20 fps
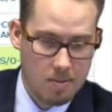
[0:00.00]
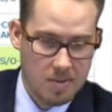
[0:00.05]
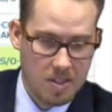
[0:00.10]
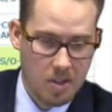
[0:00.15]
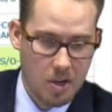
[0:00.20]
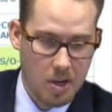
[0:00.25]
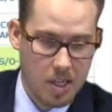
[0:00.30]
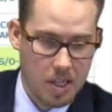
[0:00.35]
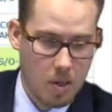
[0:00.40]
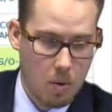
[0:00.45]

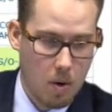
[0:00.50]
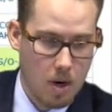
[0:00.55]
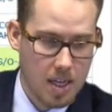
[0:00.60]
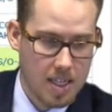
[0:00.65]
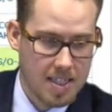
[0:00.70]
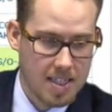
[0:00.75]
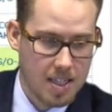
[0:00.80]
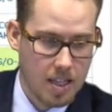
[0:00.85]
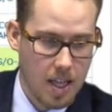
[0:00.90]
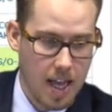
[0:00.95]
So you're going to want
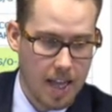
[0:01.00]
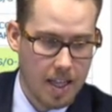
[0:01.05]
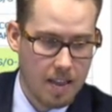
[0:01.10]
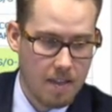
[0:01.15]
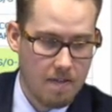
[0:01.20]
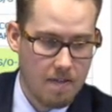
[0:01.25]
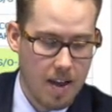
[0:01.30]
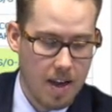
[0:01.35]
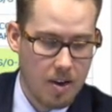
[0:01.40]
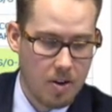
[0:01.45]
to select
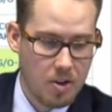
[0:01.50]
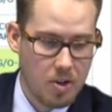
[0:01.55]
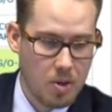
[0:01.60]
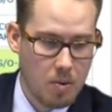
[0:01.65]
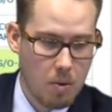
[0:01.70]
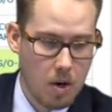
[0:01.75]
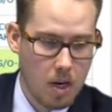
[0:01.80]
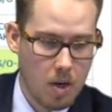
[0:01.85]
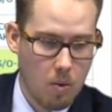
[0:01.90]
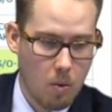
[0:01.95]
the vendor
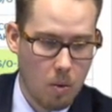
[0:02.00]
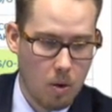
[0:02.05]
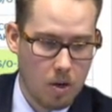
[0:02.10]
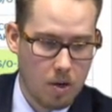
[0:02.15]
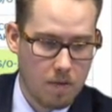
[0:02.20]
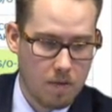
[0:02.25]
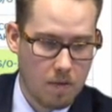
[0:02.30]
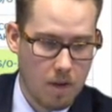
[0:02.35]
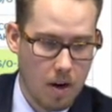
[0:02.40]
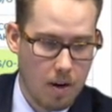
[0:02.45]
you want to
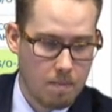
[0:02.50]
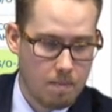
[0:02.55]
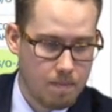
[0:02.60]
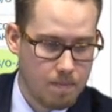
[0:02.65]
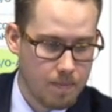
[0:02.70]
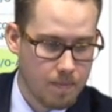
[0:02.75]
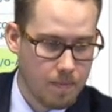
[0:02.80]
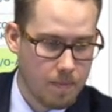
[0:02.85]
order from.